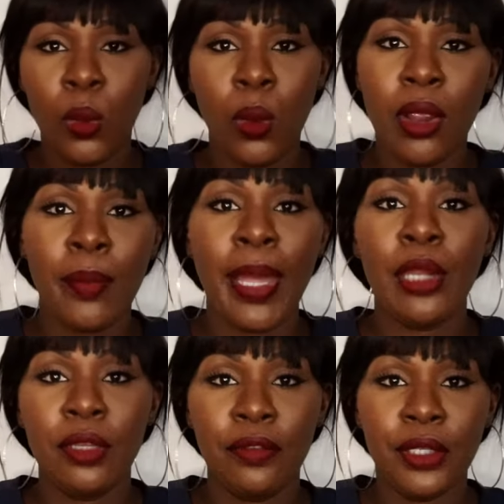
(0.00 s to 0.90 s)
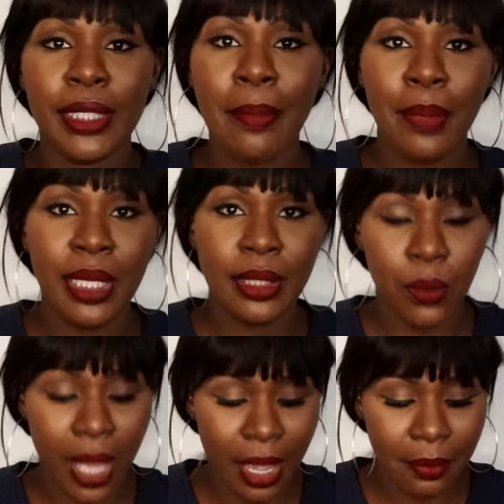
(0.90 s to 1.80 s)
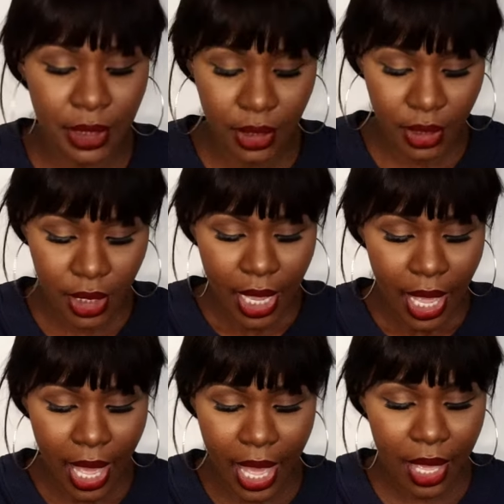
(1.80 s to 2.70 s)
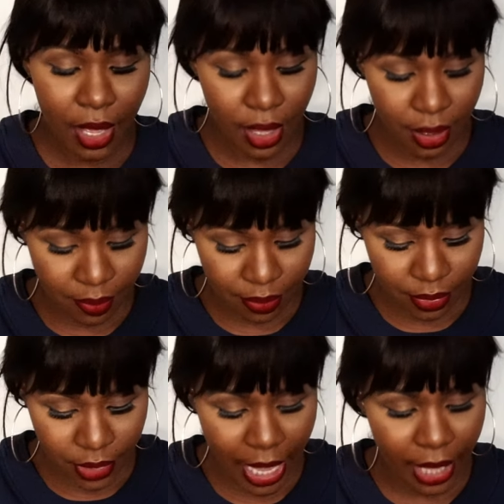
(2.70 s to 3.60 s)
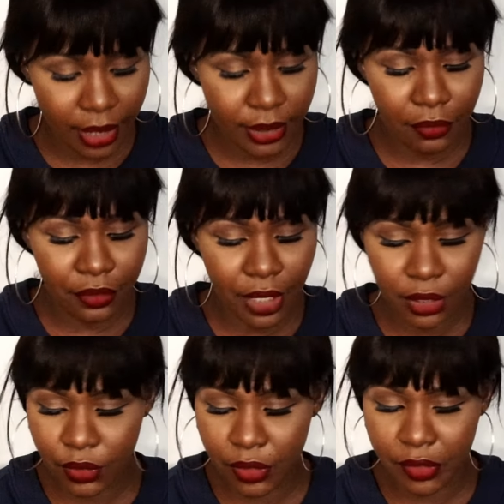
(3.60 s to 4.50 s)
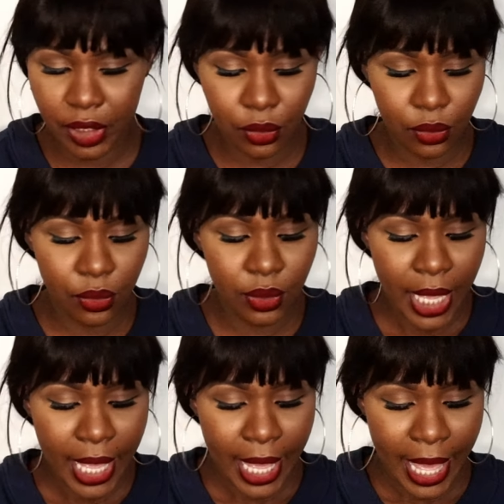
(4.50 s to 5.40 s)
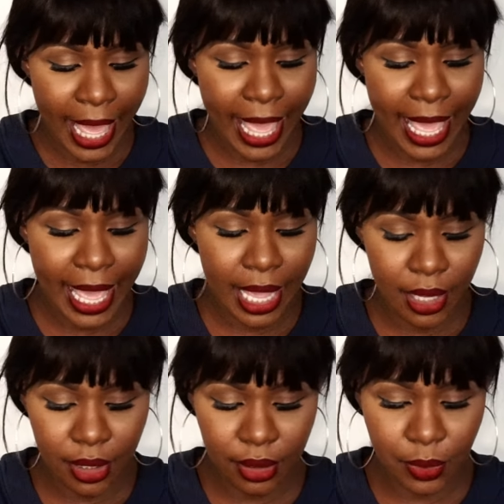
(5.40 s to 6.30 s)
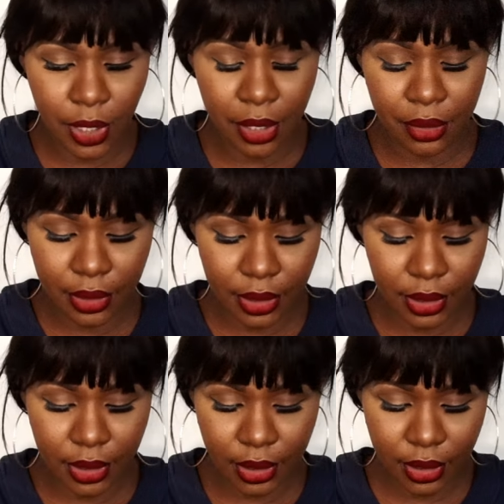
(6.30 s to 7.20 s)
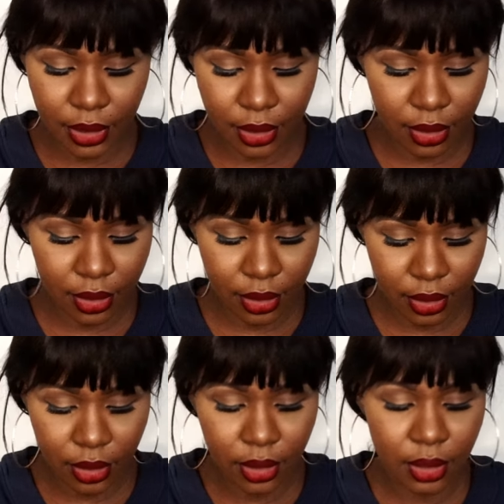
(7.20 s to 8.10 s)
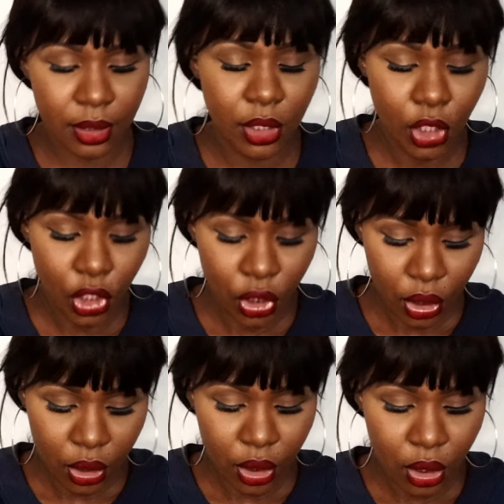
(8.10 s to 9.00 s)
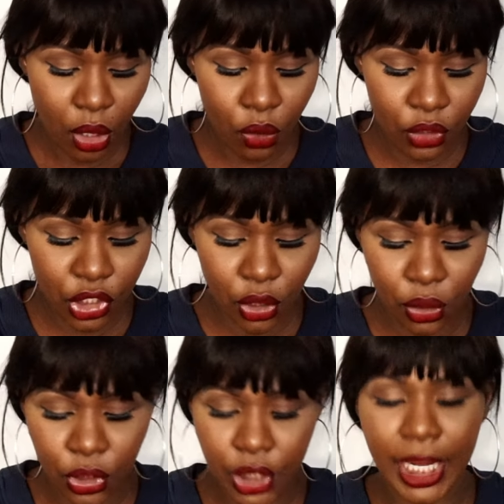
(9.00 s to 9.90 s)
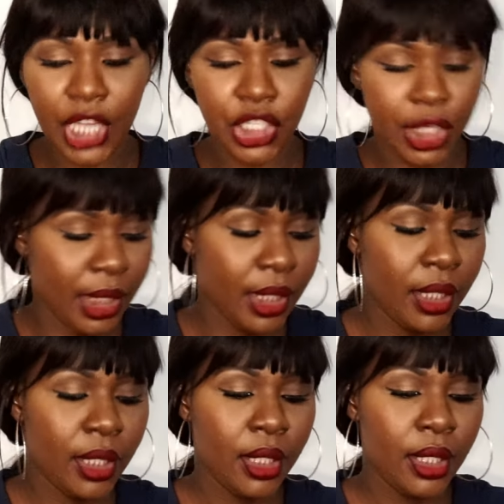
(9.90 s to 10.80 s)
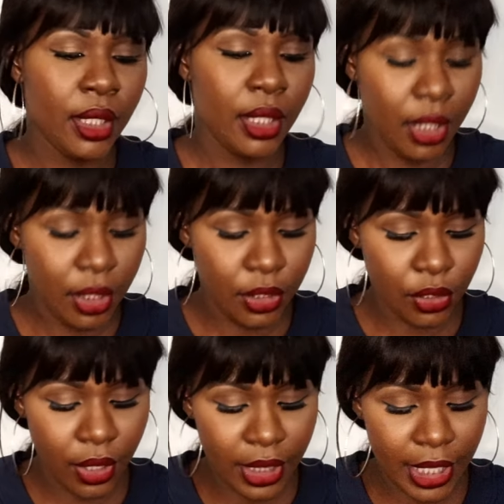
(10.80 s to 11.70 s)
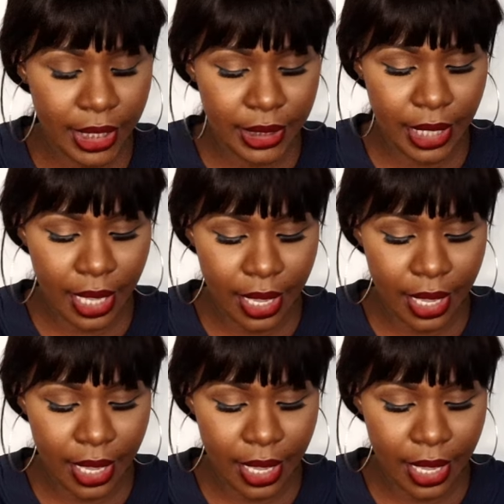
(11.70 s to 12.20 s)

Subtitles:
worry about looking for your nappies and wipes. Yeah, so I thought that's really, really cool. And what else? Also, you can actually, it's got this